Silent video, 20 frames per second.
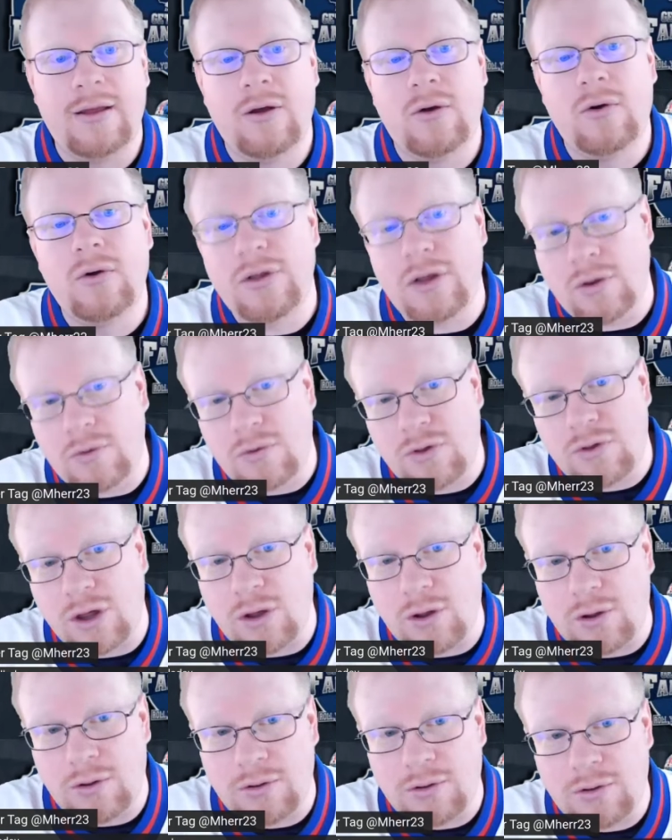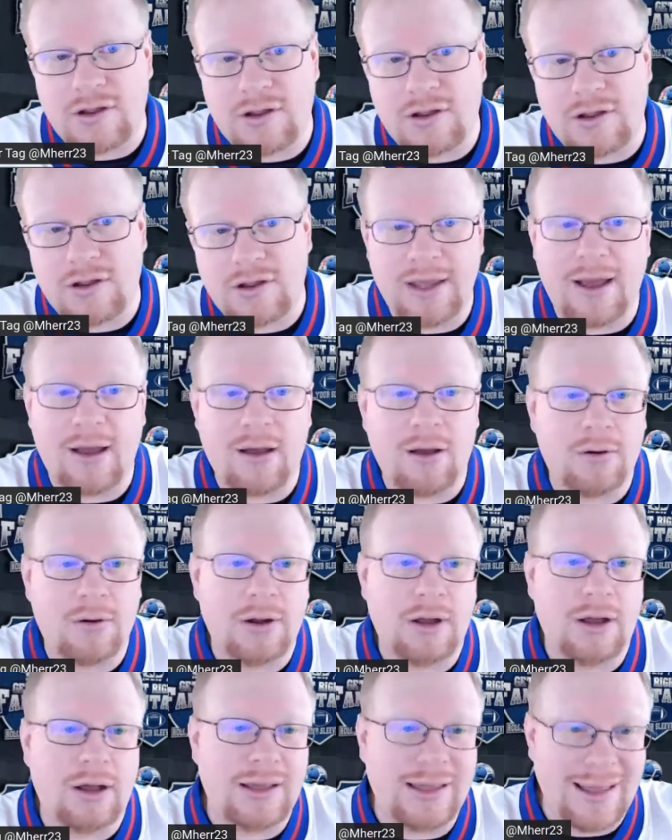Julio Jones is going to be
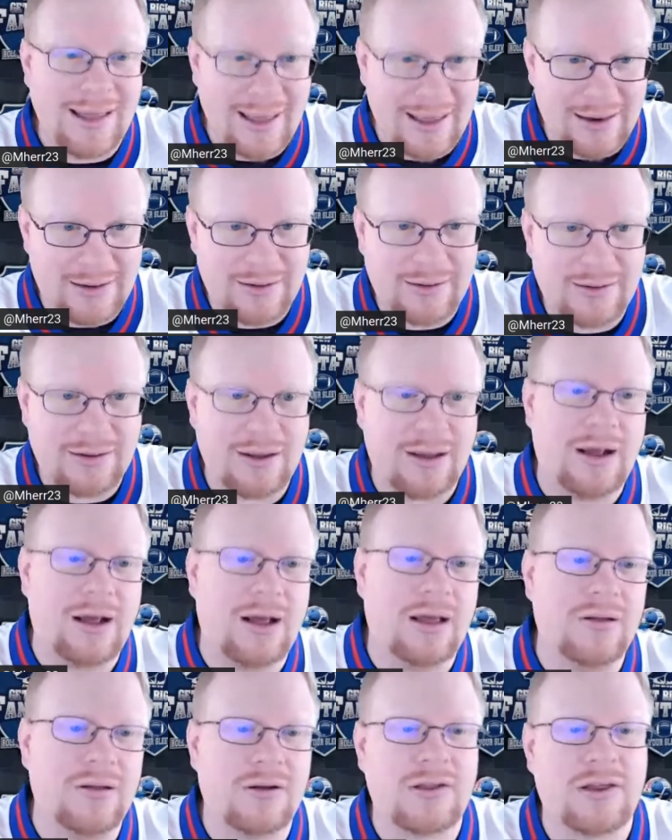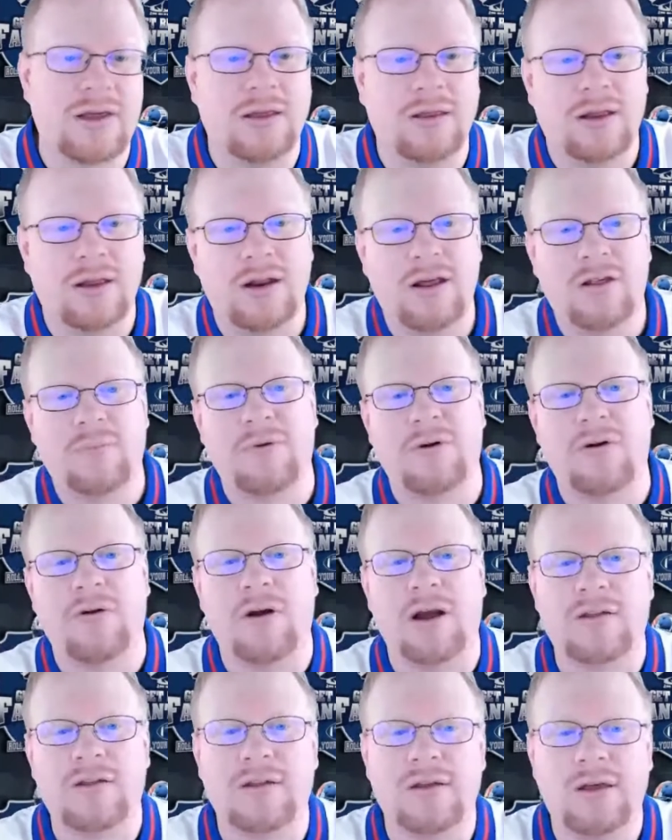out again. They're saying that he's
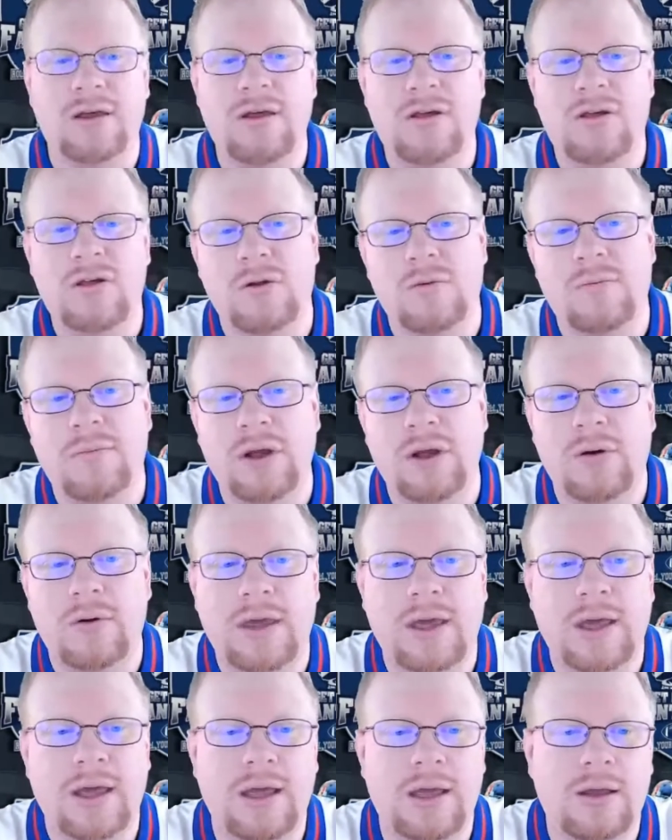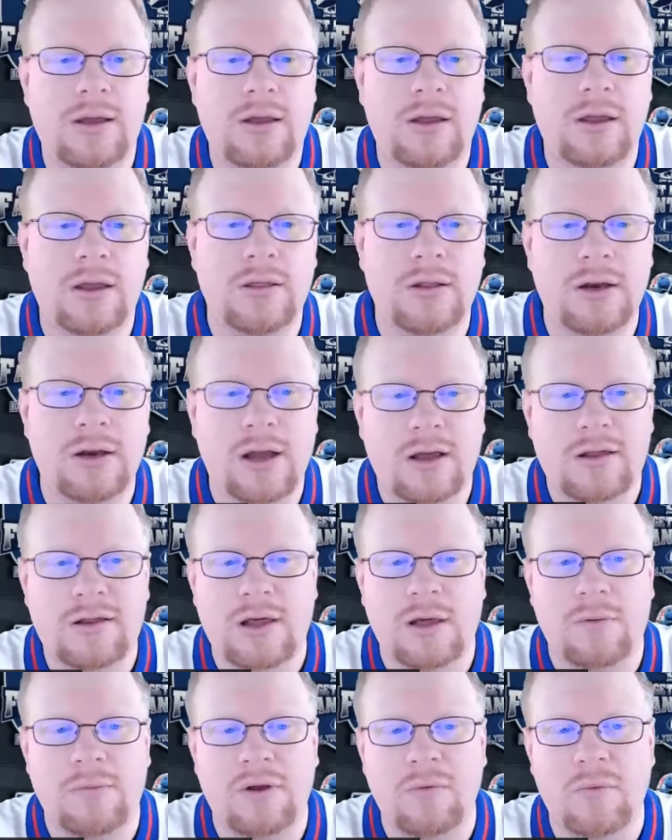progressing. He should be okay in the next
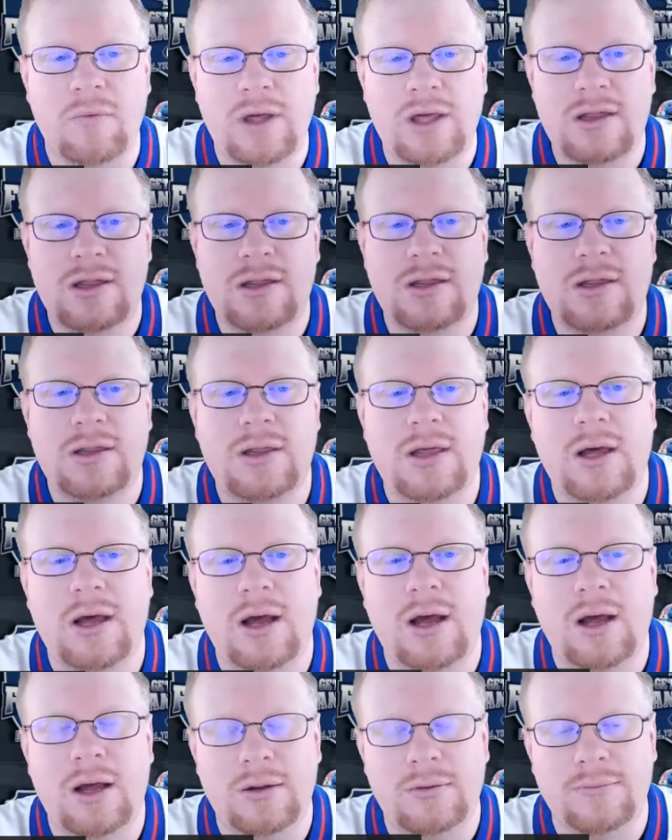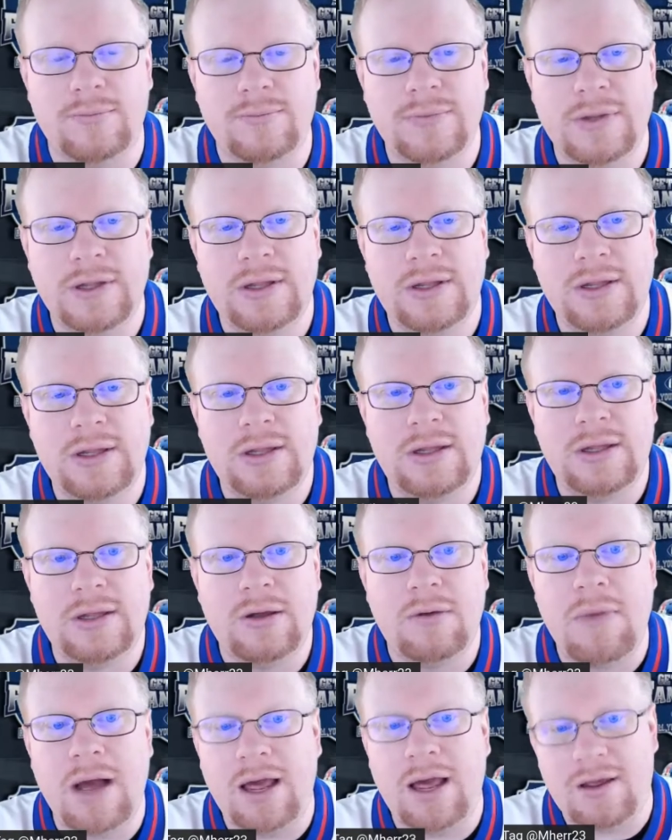coming weeks.
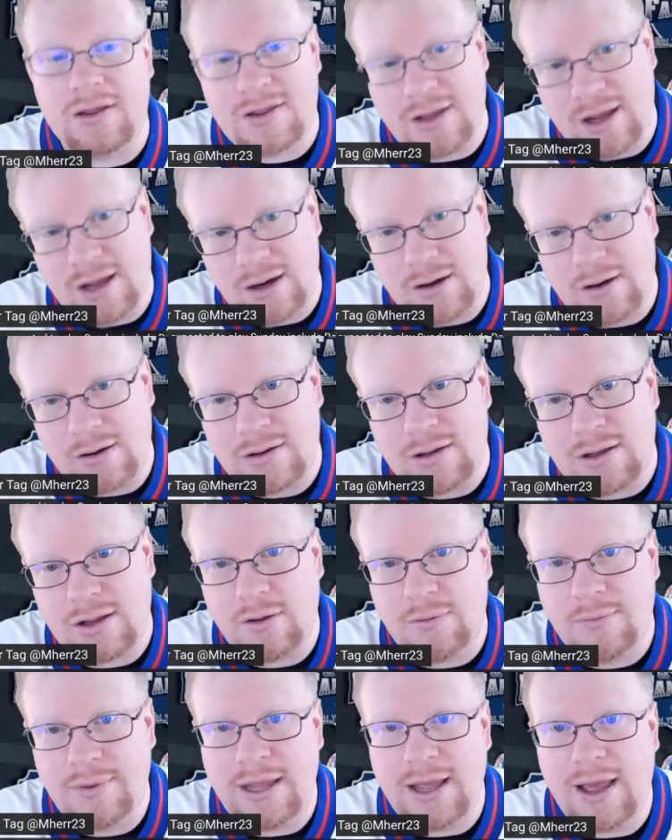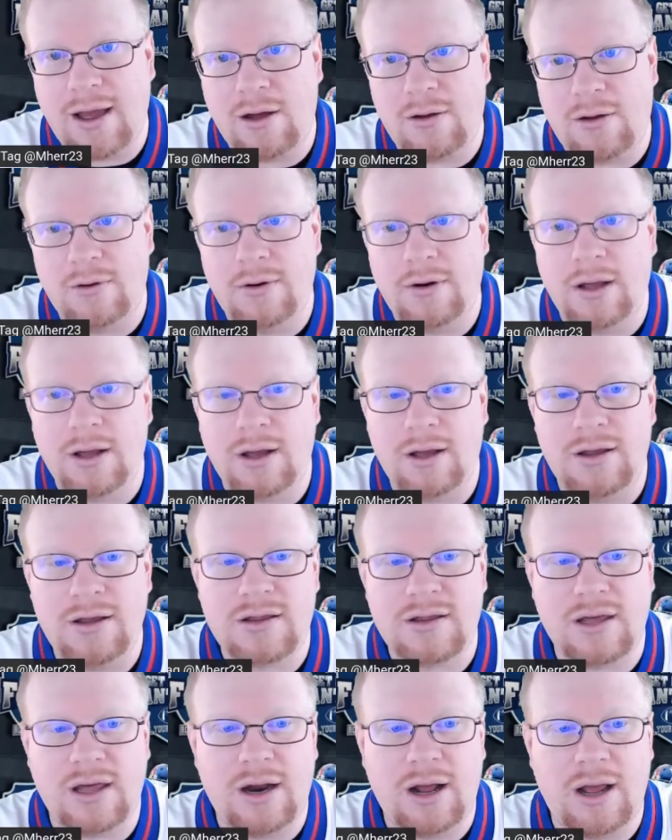Miles Sanders, he'll be out.
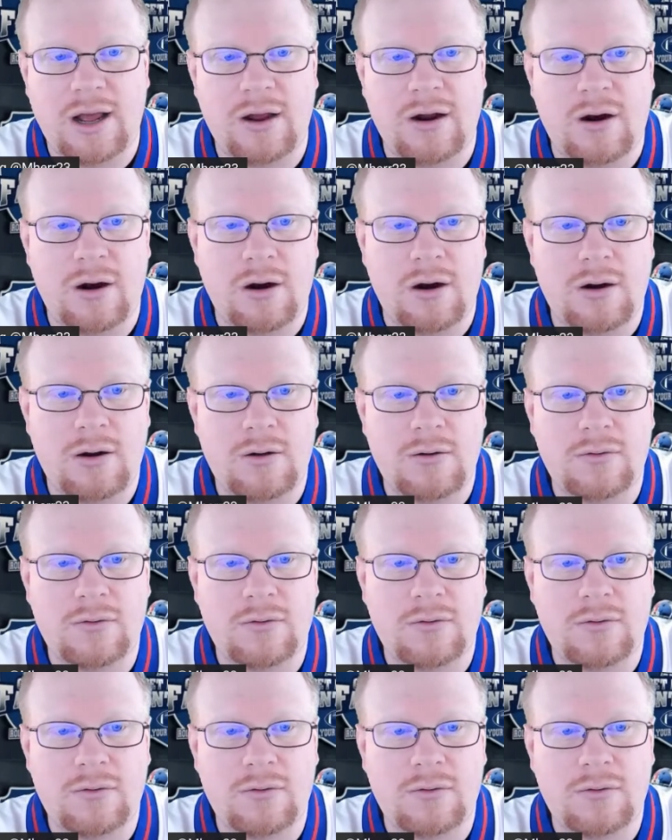He's on IR.